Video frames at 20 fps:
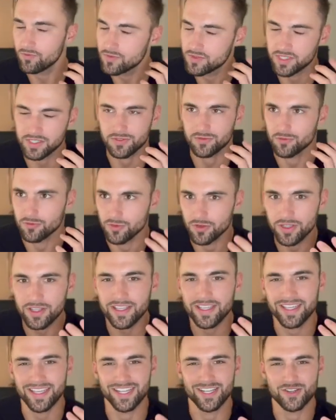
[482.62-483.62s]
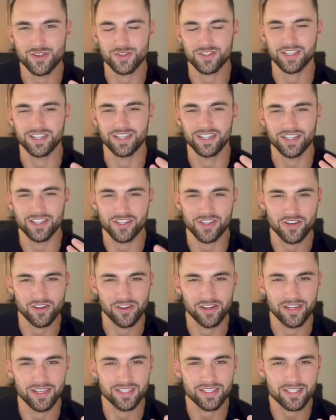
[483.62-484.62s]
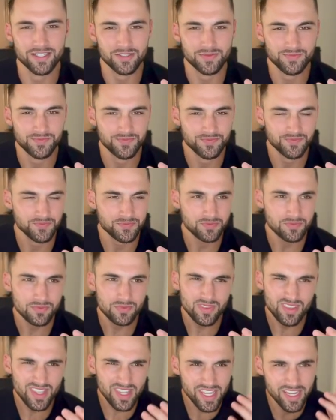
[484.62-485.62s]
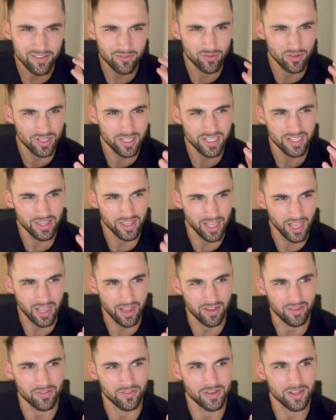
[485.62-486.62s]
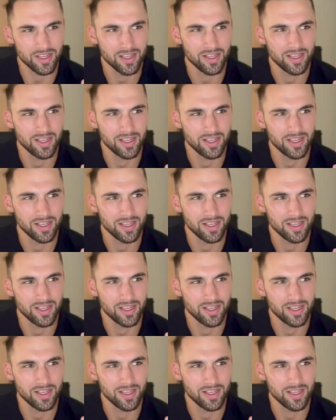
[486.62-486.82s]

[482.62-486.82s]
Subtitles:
just really interested and curious and really loved